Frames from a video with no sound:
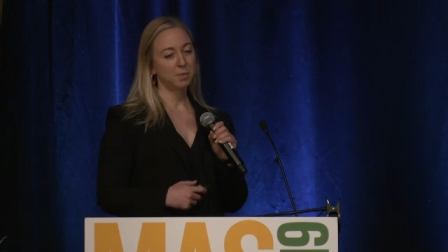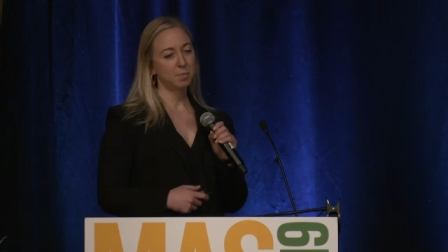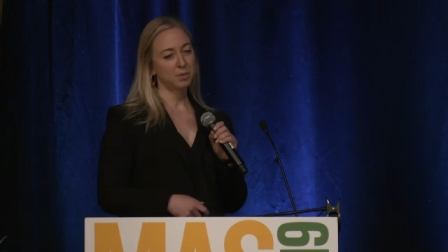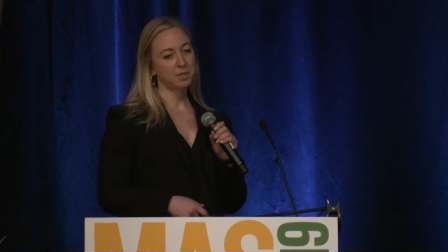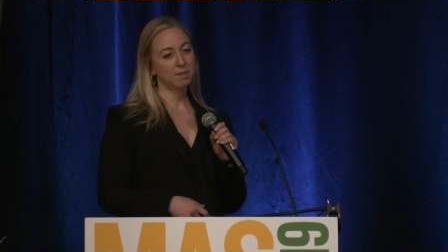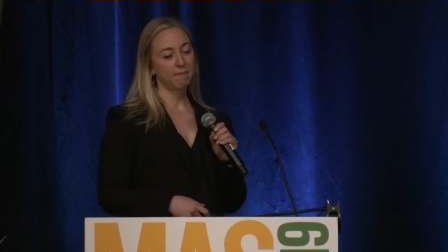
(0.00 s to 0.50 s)

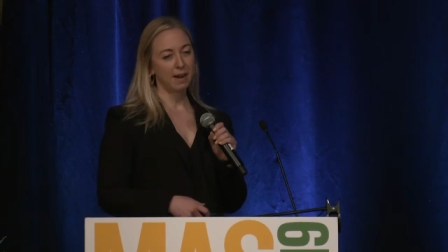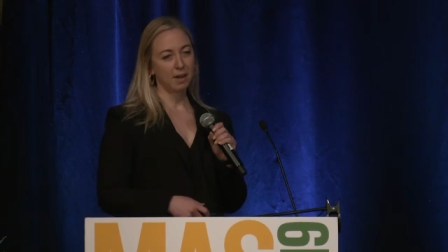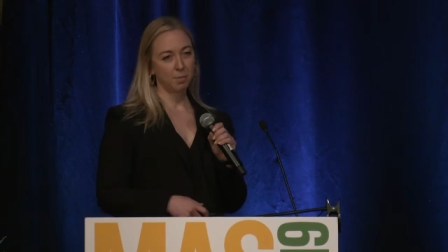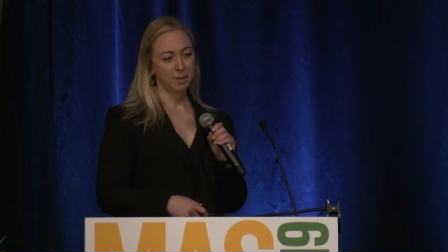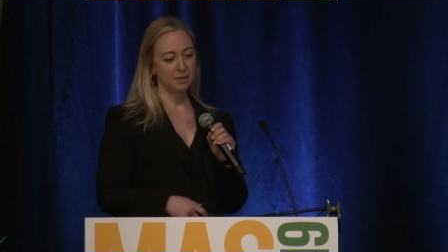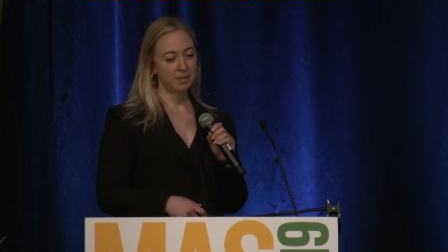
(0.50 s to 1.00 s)
built
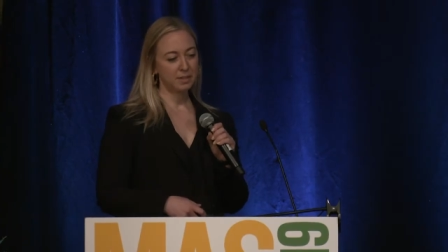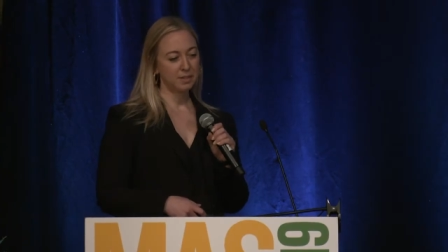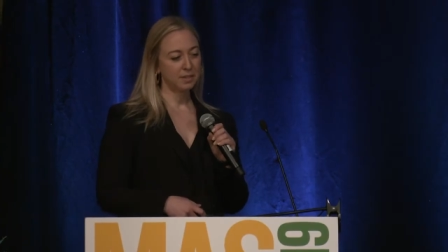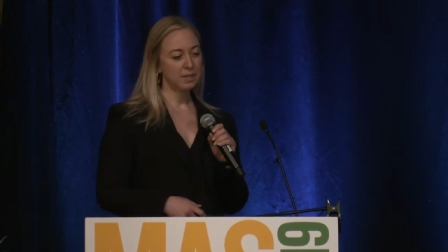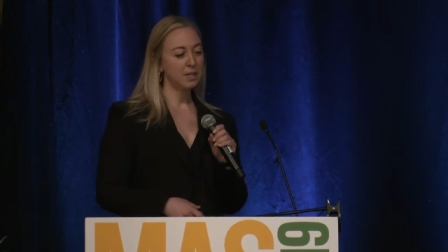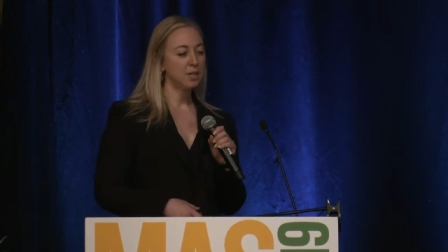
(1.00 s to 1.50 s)
environment?
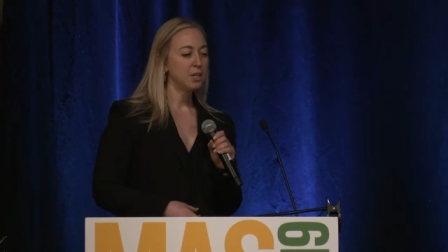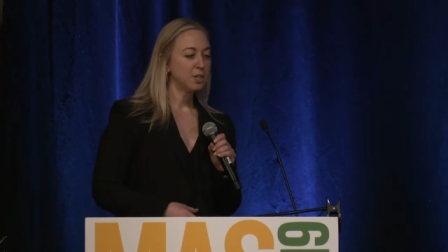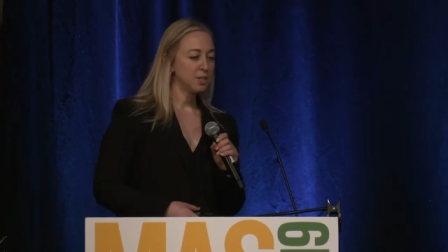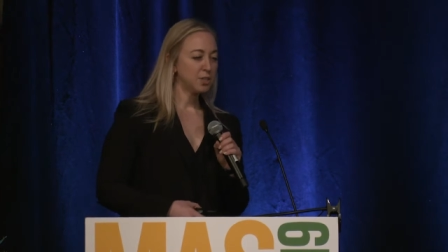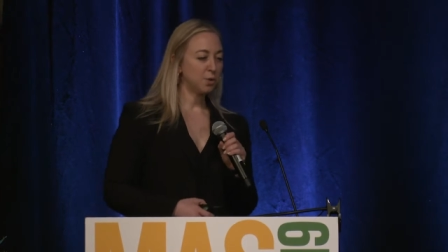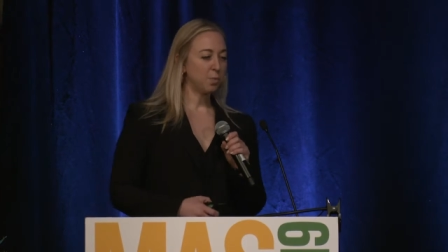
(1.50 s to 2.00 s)

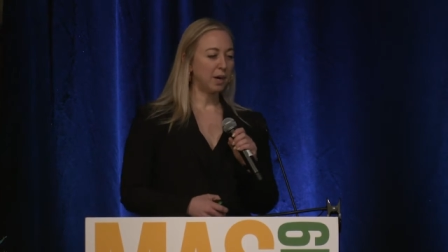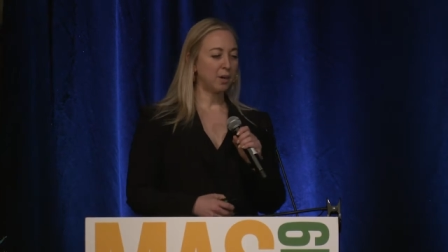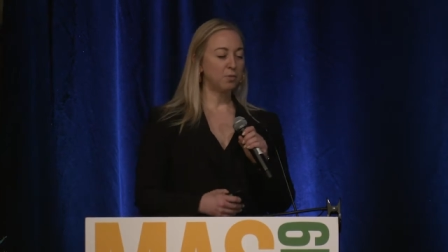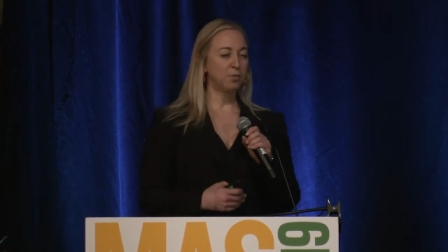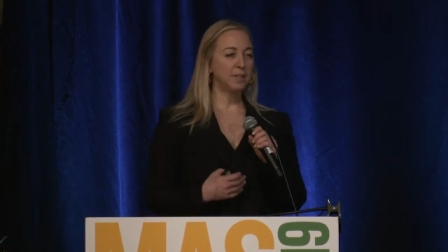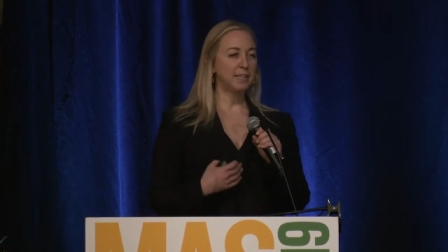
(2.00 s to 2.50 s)
So
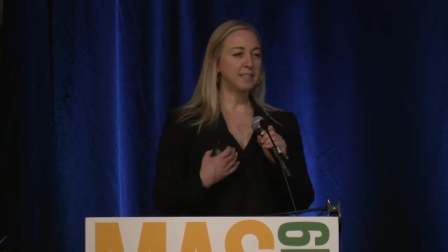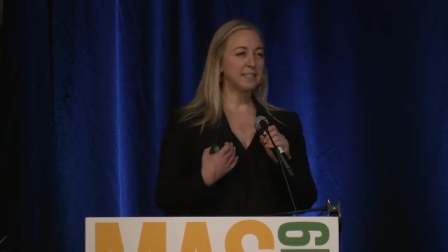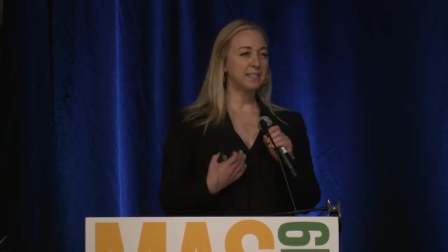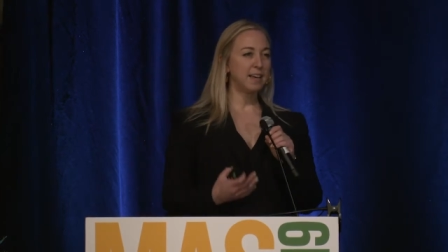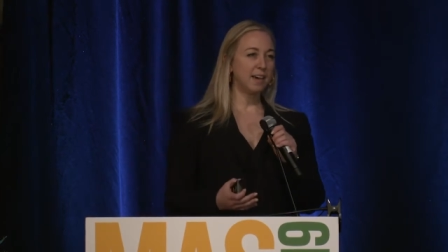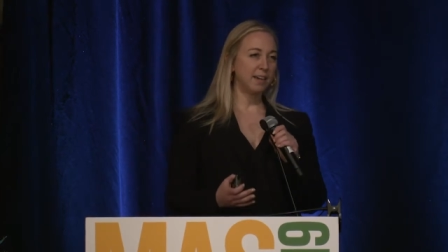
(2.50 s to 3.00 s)
biophilic
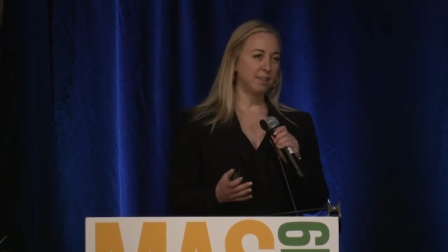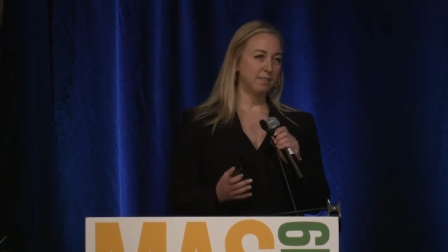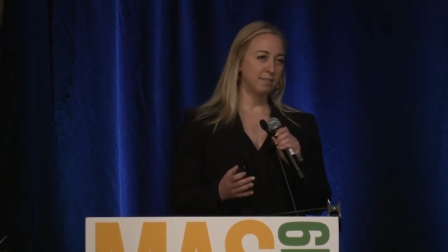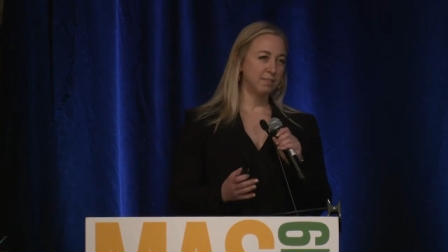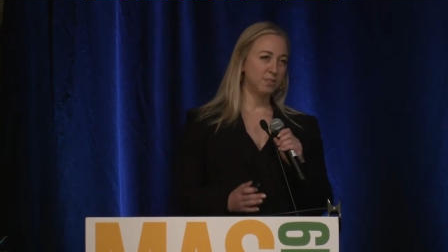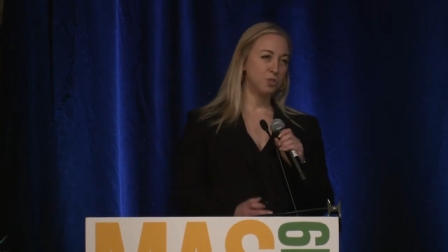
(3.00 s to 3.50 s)

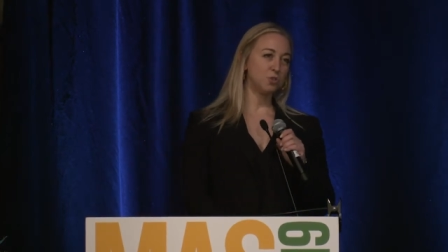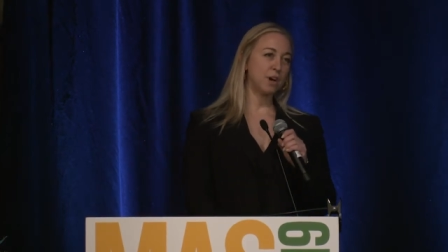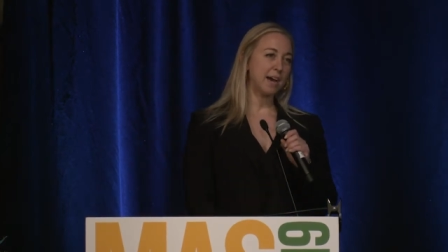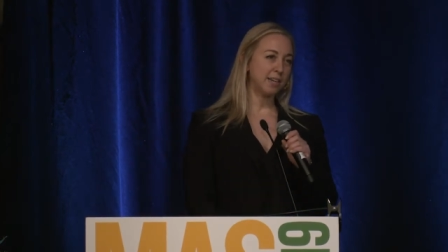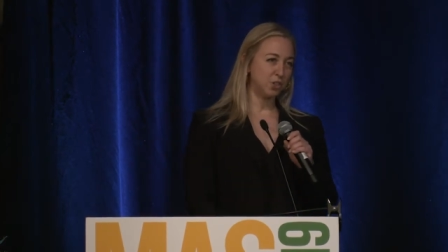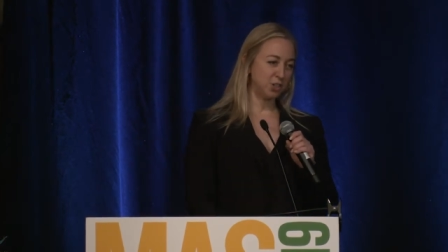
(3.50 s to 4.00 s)
design
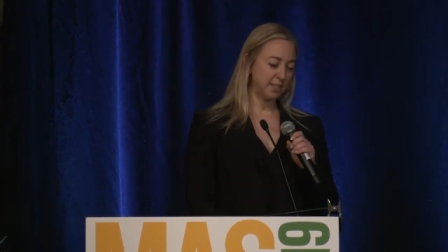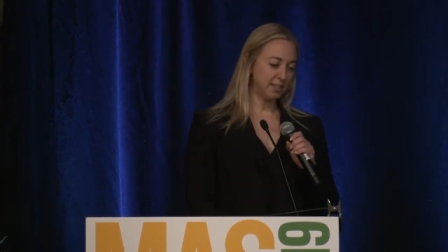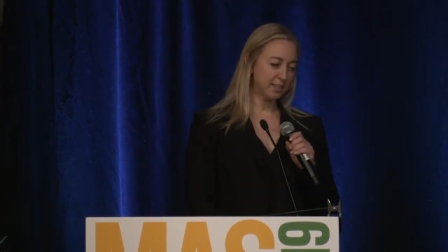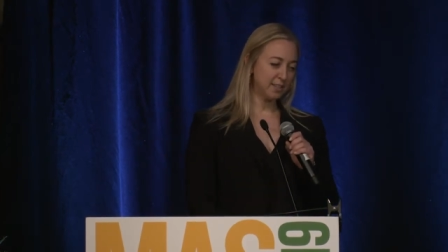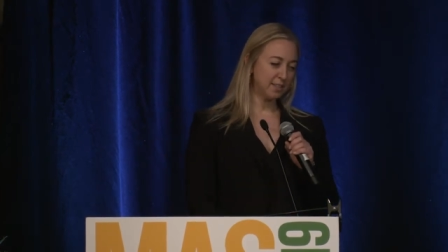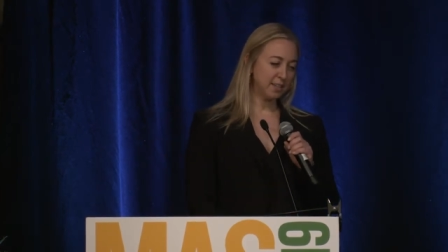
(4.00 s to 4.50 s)

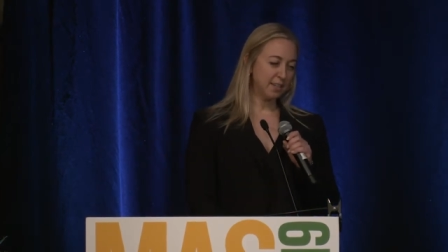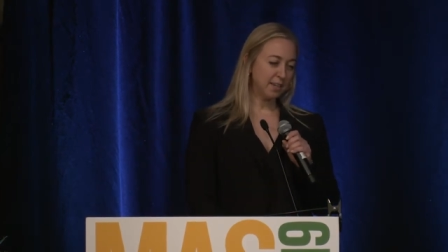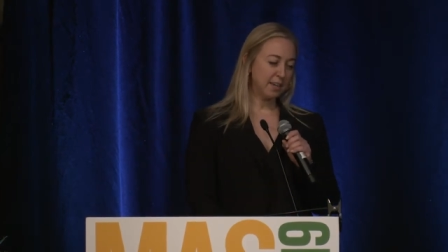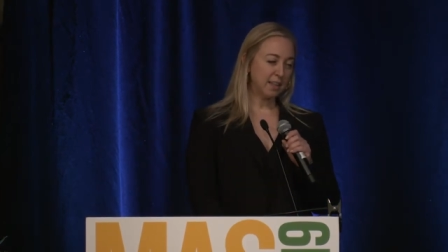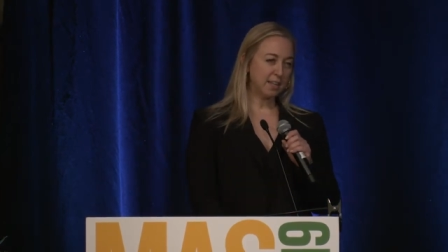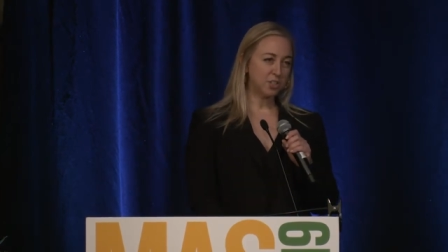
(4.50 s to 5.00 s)
strategies
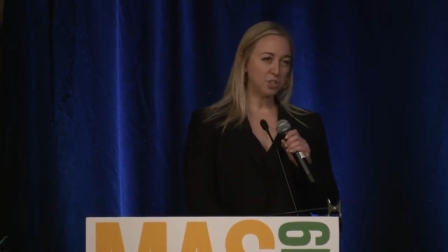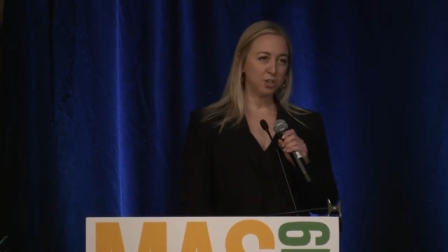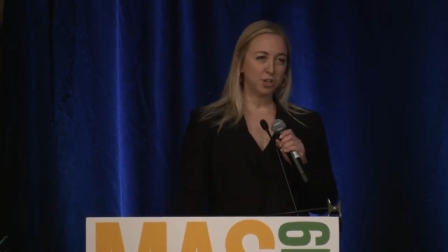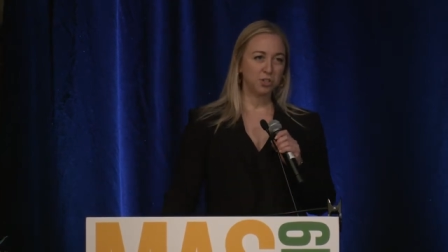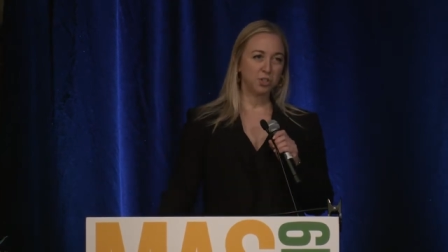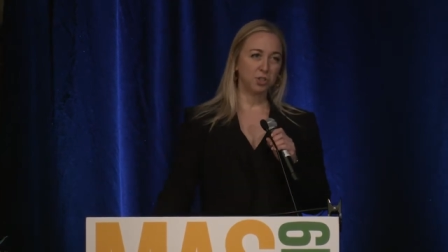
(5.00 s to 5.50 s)
that
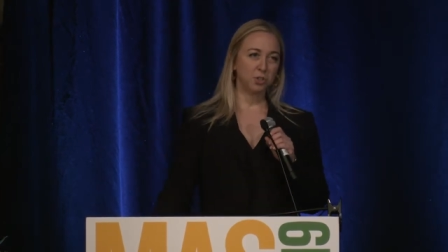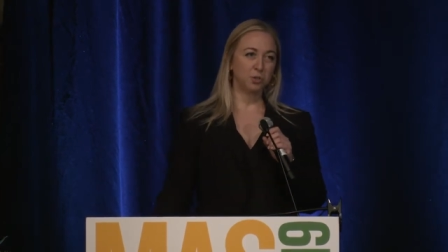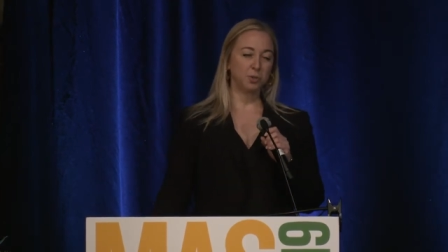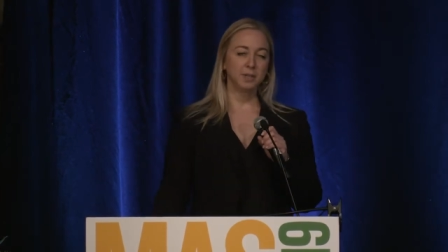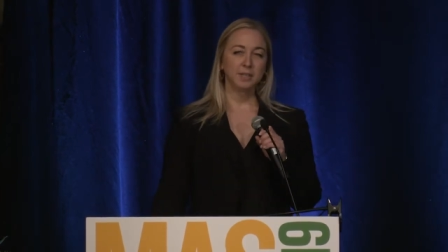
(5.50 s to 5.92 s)
start to